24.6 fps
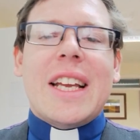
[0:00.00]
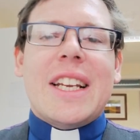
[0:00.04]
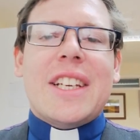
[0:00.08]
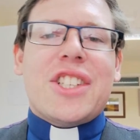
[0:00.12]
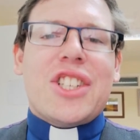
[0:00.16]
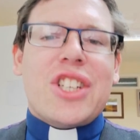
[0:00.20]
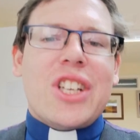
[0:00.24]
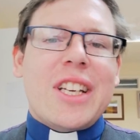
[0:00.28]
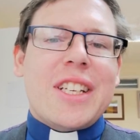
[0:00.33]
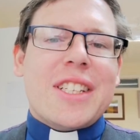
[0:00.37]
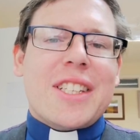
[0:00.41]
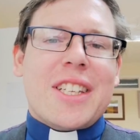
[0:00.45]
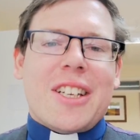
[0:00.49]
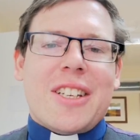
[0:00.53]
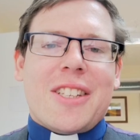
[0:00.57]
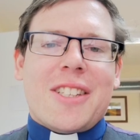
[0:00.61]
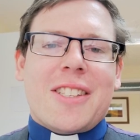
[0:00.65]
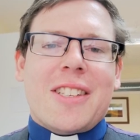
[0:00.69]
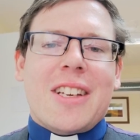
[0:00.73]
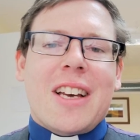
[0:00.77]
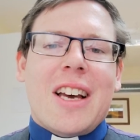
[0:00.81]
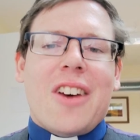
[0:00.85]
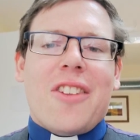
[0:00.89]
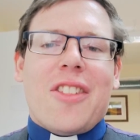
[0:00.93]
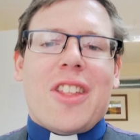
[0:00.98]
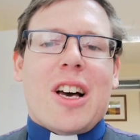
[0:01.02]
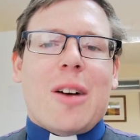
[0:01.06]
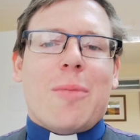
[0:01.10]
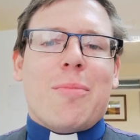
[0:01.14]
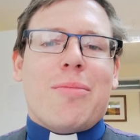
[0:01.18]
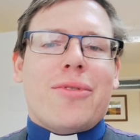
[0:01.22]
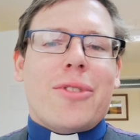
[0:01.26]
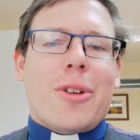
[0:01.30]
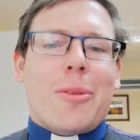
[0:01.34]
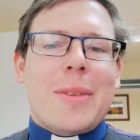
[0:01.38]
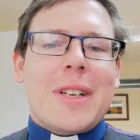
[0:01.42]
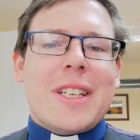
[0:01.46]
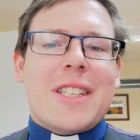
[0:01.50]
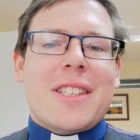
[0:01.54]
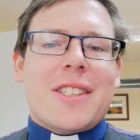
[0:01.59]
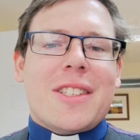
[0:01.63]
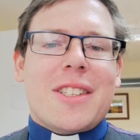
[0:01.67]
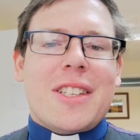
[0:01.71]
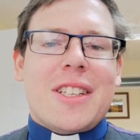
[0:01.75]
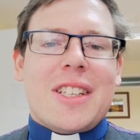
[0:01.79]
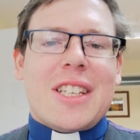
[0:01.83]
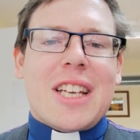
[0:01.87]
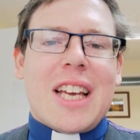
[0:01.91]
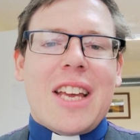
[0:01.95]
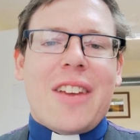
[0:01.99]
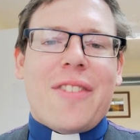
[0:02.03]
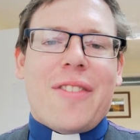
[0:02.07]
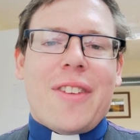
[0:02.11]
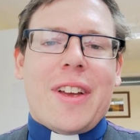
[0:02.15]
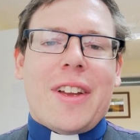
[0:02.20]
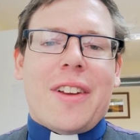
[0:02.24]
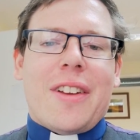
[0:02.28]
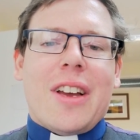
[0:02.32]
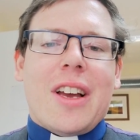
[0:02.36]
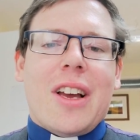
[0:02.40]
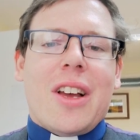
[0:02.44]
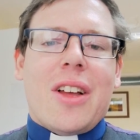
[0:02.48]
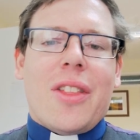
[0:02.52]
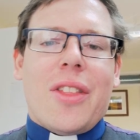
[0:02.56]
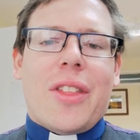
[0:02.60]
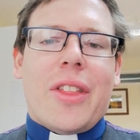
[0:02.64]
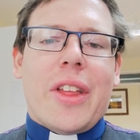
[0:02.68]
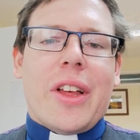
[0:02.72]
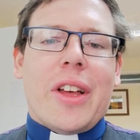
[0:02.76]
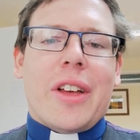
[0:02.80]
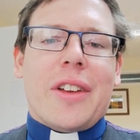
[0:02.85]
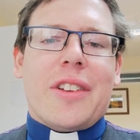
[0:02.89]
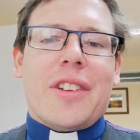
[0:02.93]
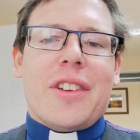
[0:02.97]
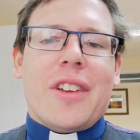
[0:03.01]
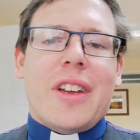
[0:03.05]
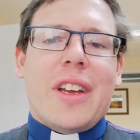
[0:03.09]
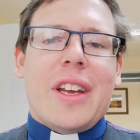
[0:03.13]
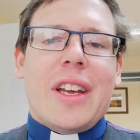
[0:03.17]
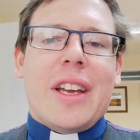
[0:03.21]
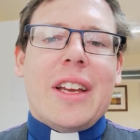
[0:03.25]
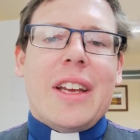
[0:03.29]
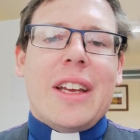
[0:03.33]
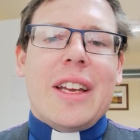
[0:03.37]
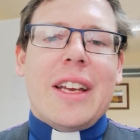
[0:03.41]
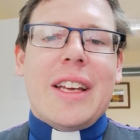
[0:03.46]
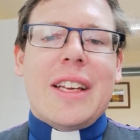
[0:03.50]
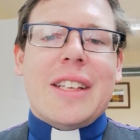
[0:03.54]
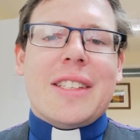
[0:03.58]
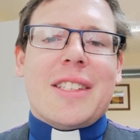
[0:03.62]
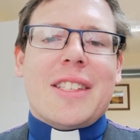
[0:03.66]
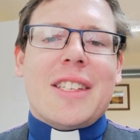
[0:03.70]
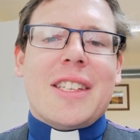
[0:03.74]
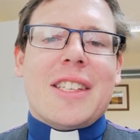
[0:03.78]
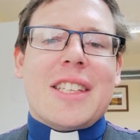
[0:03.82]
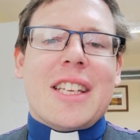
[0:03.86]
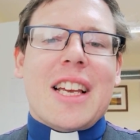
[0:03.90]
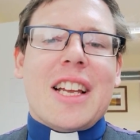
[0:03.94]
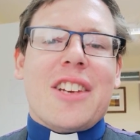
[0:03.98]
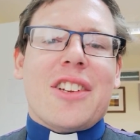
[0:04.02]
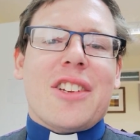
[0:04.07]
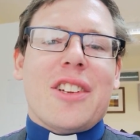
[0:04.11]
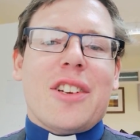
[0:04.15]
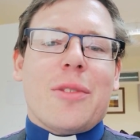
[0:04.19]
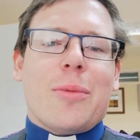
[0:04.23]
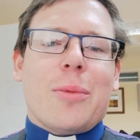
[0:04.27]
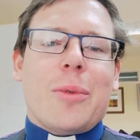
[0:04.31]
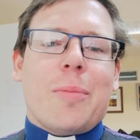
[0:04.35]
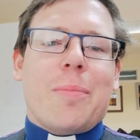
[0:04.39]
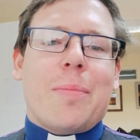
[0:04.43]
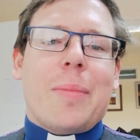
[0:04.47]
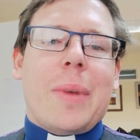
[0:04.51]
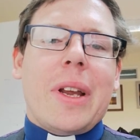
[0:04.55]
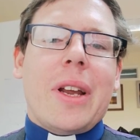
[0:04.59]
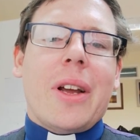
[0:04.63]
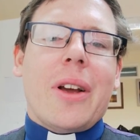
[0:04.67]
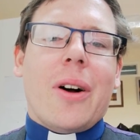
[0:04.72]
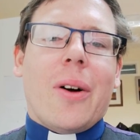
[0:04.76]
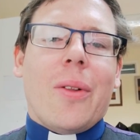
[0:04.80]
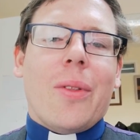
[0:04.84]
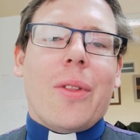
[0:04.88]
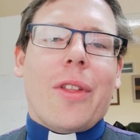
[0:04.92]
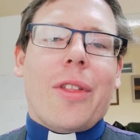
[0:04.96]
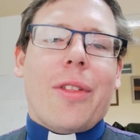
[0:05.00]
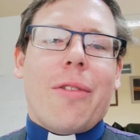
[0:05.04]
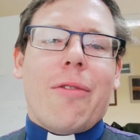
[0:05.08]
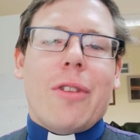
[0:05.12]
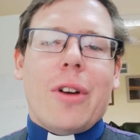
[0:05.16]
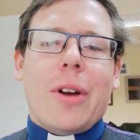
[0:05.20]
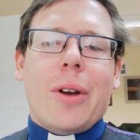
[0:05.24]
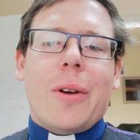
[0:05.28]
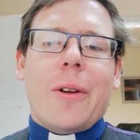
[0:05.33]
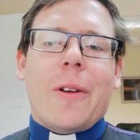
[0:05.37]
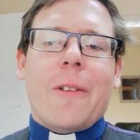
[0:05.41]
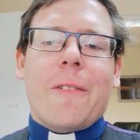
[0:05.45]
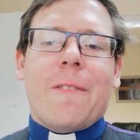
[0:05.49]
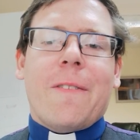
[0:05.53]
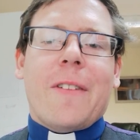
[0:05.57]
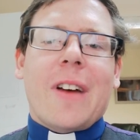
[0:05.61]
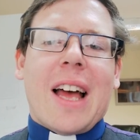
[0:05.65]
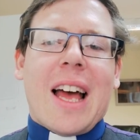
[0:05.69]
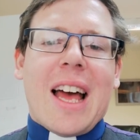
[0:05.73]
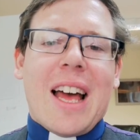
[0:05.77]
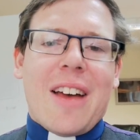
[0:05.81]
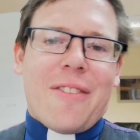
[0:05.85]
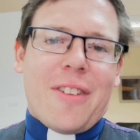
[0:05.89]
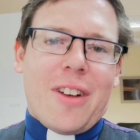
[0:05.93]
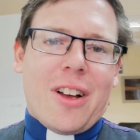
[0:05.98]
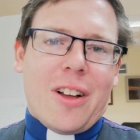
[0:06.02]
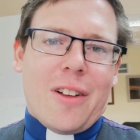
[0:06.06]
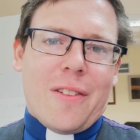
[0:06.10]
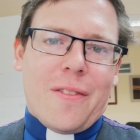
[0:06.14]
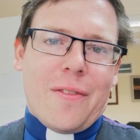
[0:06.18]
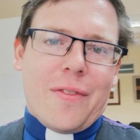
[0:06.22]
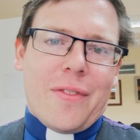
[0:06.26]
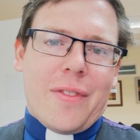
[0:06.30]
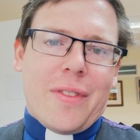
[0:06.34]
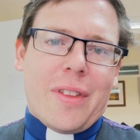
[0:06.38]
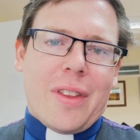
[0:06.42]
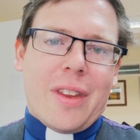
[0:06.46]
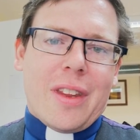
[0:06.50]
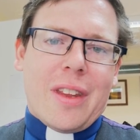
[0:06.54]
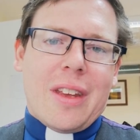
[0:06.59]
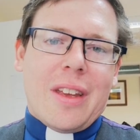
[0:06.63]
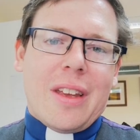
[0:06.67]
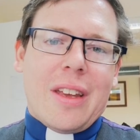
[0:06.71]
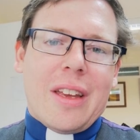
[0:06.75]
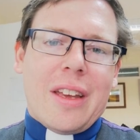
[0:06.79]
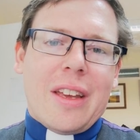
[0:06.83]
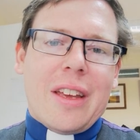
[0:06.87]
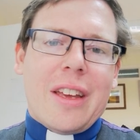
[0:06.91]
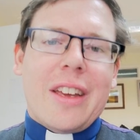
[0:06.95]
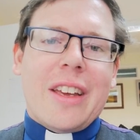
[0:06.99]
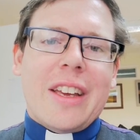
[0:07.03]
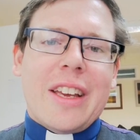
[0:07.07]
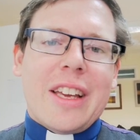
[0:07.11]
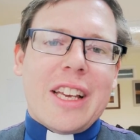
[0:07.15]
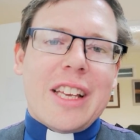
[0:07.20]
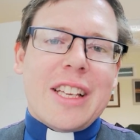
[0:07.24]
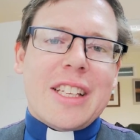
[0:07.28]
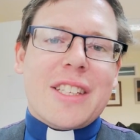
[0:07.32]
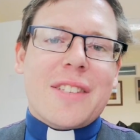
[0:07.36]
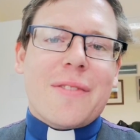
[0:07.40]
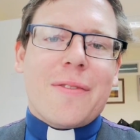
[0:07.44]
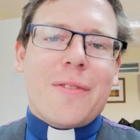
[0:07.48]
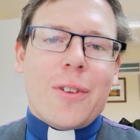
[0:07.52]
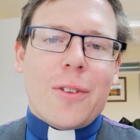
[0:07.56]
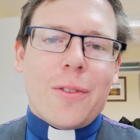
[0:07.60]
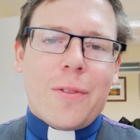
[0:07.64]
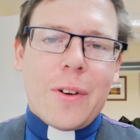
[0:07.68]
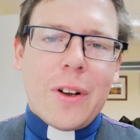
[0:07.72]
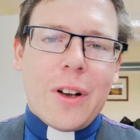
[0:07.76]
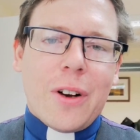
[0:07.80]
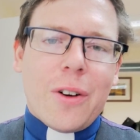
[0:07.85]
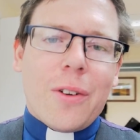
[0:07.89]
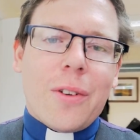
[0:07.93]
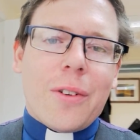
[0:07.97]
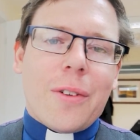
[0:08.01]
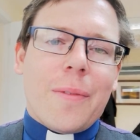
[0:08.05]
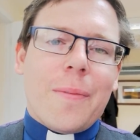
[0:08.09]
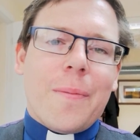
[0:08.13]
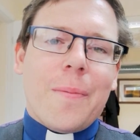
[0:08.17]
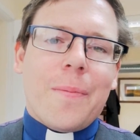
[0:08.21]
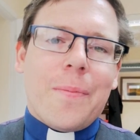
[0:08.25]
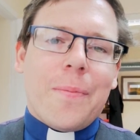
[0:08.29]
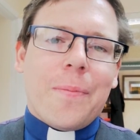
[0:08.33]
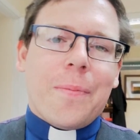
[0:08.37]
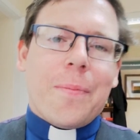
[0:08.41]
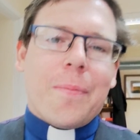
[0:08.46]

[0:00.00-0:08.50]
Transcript: In Jesus, that promise to David that his descendant would be on the throne forever is fulfilled.